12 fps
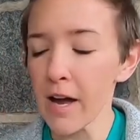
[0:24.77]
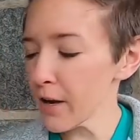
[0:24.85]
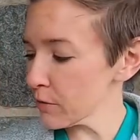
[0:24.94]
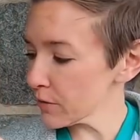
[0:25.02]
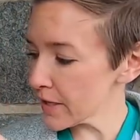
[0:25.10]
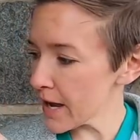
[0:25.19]

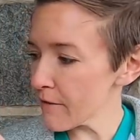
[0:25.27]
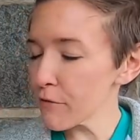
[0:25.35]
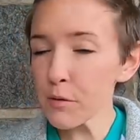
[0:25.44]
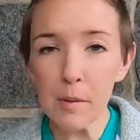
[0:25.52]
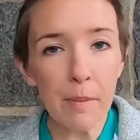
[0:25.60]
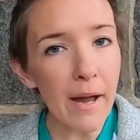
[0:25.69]
I only have
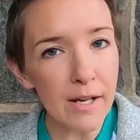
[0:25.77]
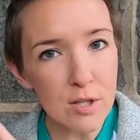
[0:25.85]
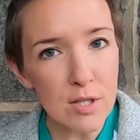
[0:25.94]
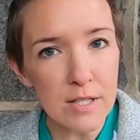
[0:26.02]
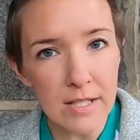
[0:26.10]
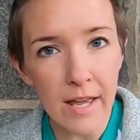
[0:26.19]
three
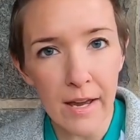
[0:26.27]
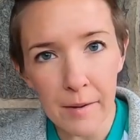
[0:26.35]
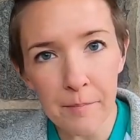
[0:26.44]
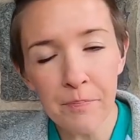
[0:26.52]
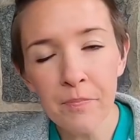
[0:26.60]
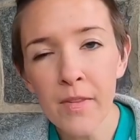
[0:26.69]
packages
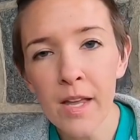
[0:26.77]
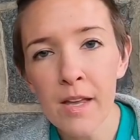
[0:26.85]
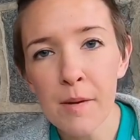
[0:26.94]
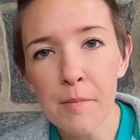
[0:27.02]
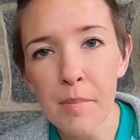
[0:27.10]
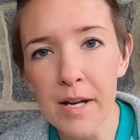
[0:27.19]
today,
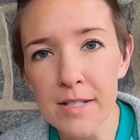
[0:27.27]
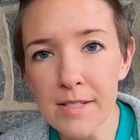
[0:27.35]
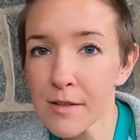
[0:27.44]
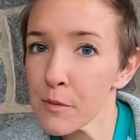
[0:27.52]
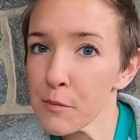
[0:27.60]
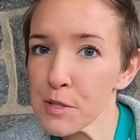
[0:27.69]

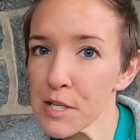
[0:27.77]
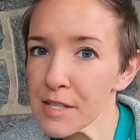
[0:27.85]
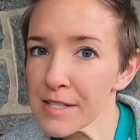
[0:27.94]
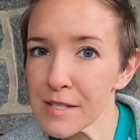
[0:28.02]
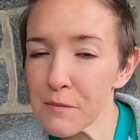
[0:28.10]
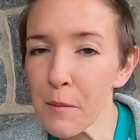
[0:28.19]
but we shall
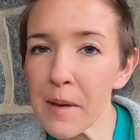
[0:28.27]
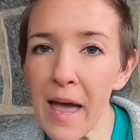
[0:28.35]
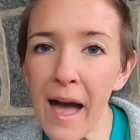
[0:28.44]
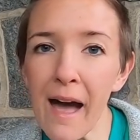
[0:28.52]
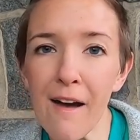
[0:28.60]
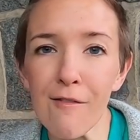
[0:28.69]
see what we
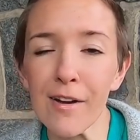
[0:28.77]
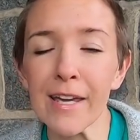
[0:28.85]
have.